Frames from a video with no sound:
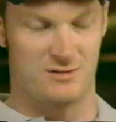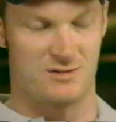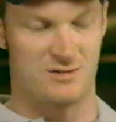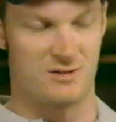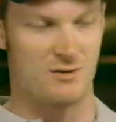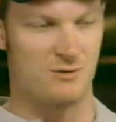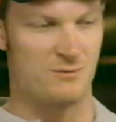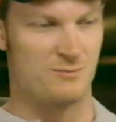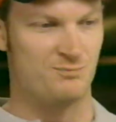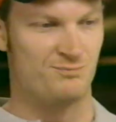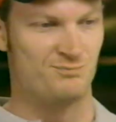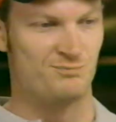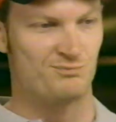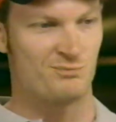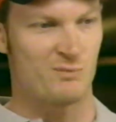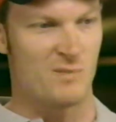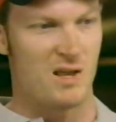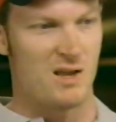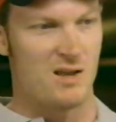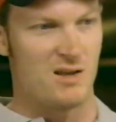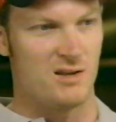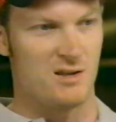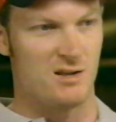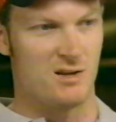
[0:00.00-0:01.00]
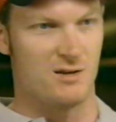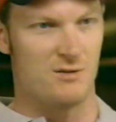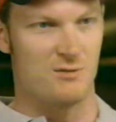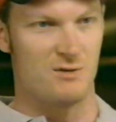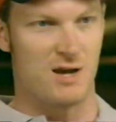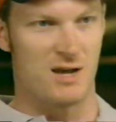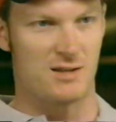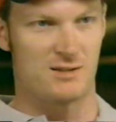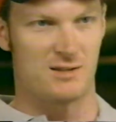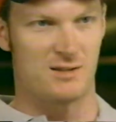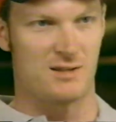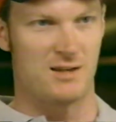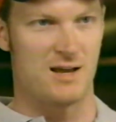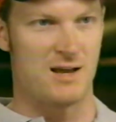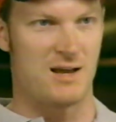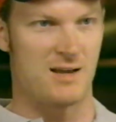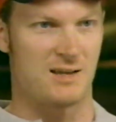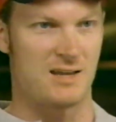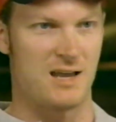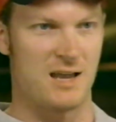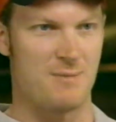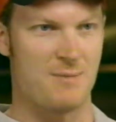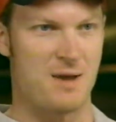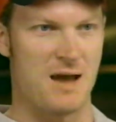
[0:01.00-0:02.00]
so yeah. you know, not that I
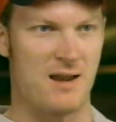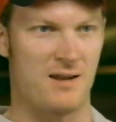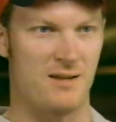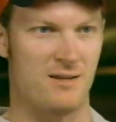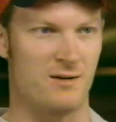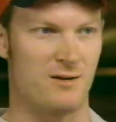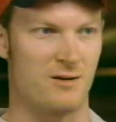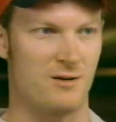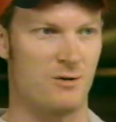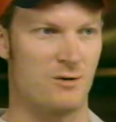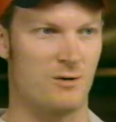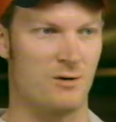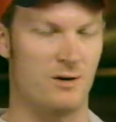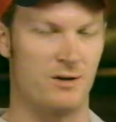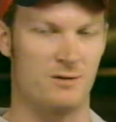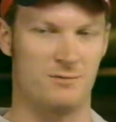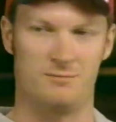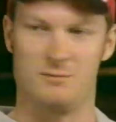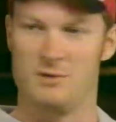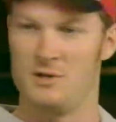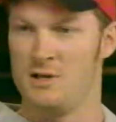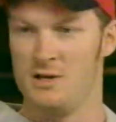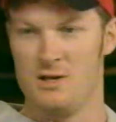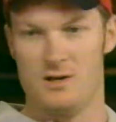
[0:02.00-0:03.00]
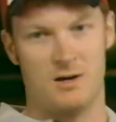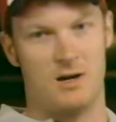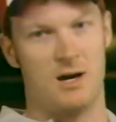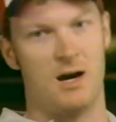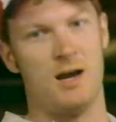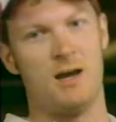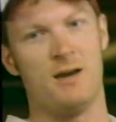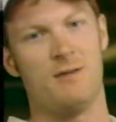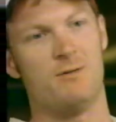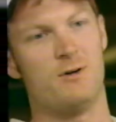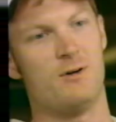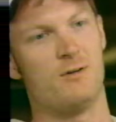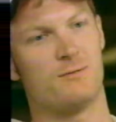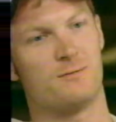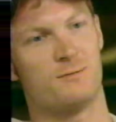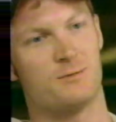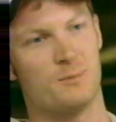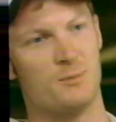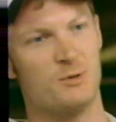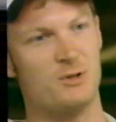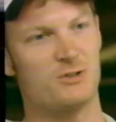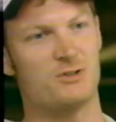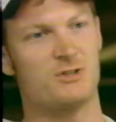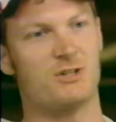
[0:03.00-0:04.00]
came out of there going, I ain't voting for
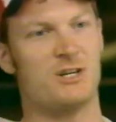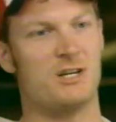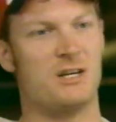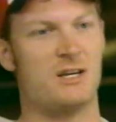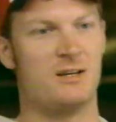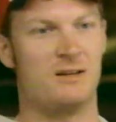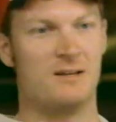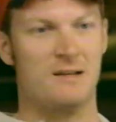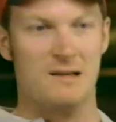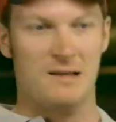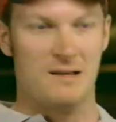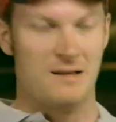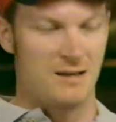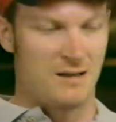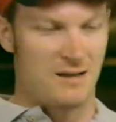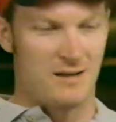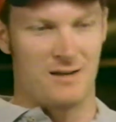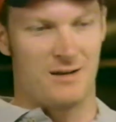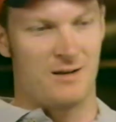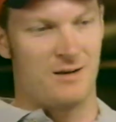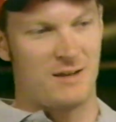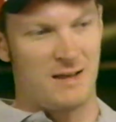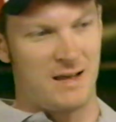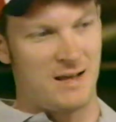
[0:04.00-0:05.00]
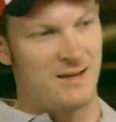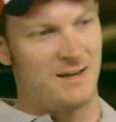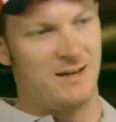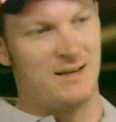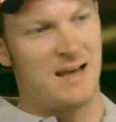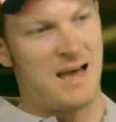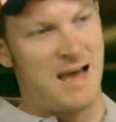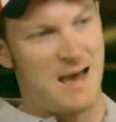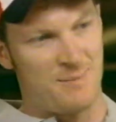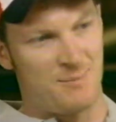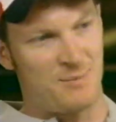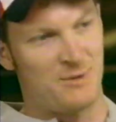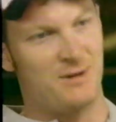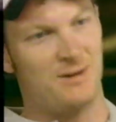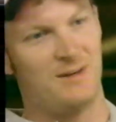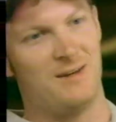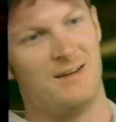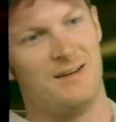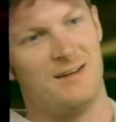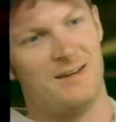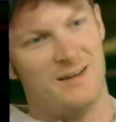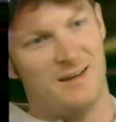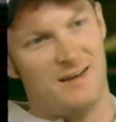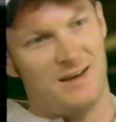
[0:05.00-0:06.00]
Bush again. You know, that didn't happen.
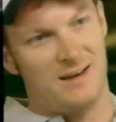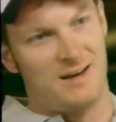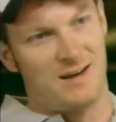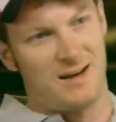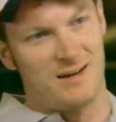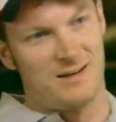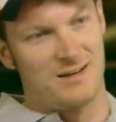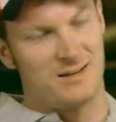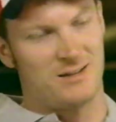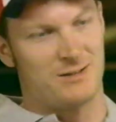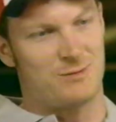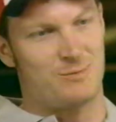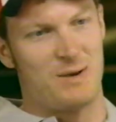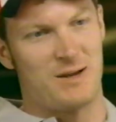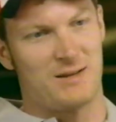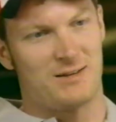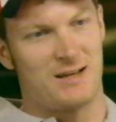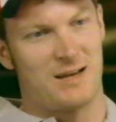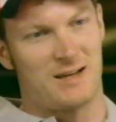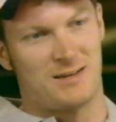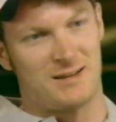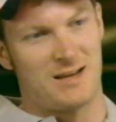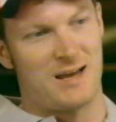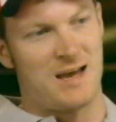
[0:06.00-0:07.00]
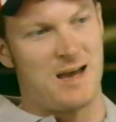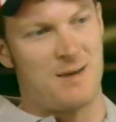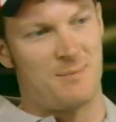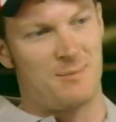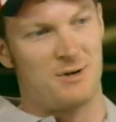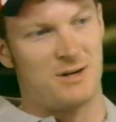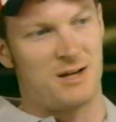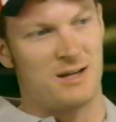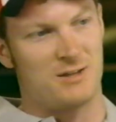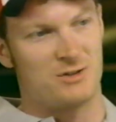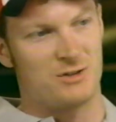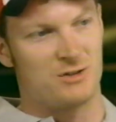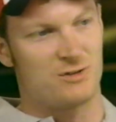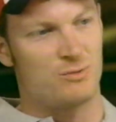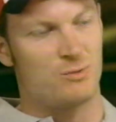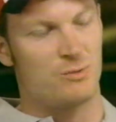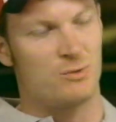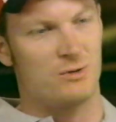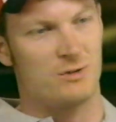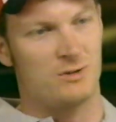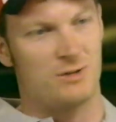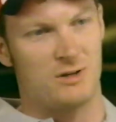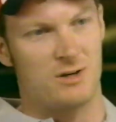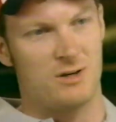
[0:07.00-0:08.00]
And I didn't expect that to happen. I just
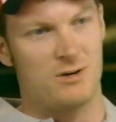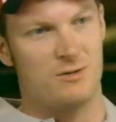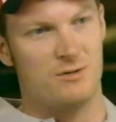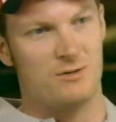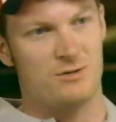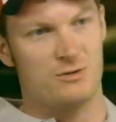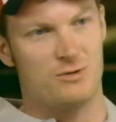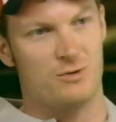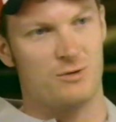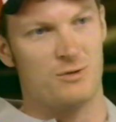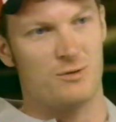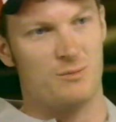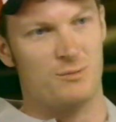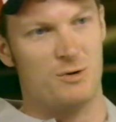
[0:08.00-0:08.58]
wanted to go enjoy the